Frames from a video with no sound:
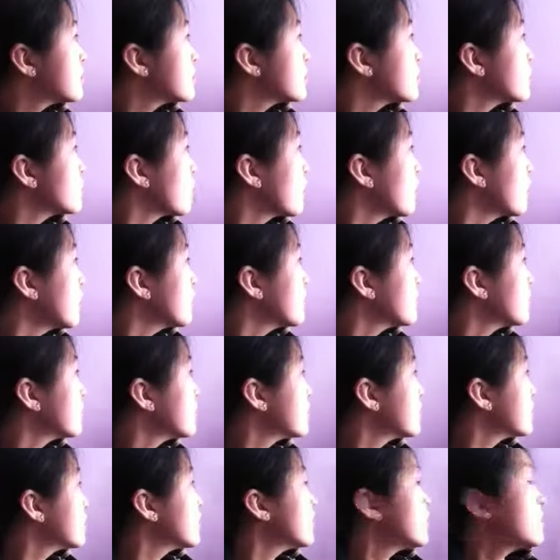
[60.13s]
the door?
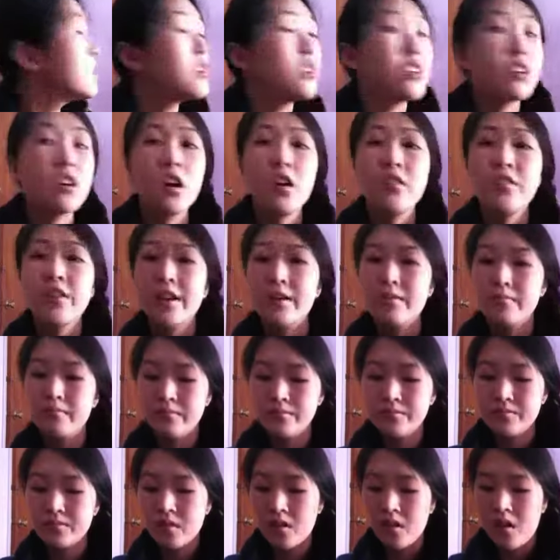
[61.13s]

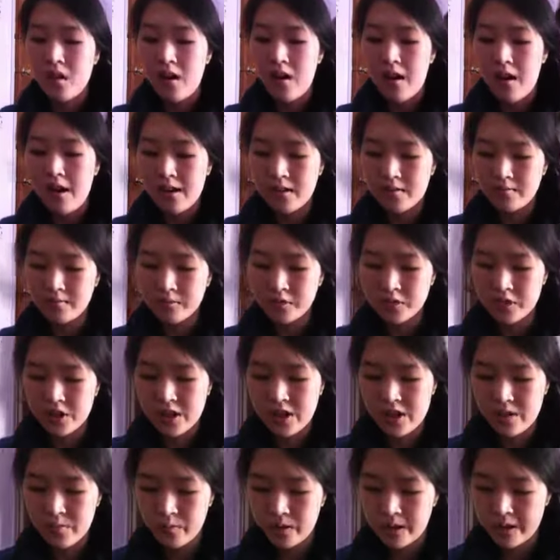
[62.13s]
Yeah. So
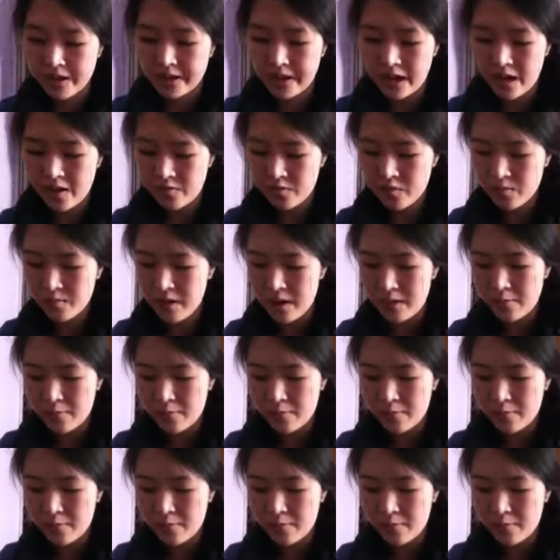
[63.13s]
then what I got from